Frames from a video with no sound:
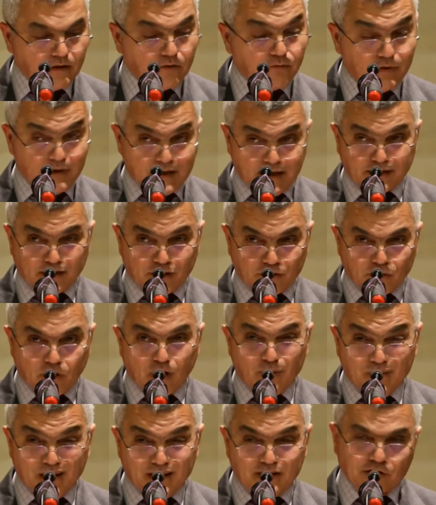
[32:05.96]
related to
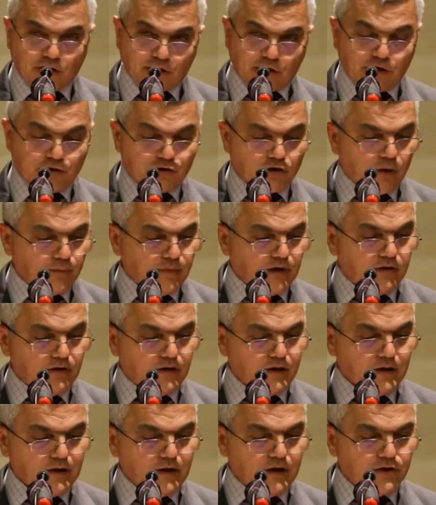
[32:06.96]

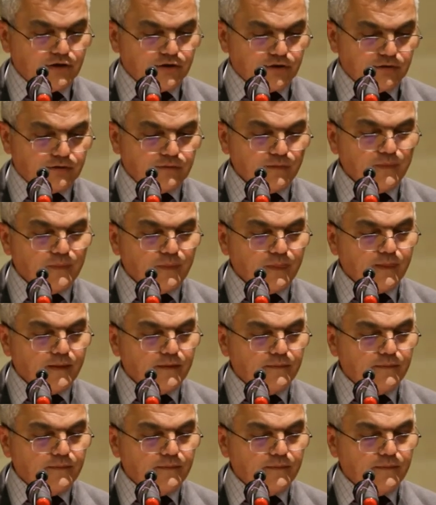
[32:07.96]
Turkish-Armenian issue.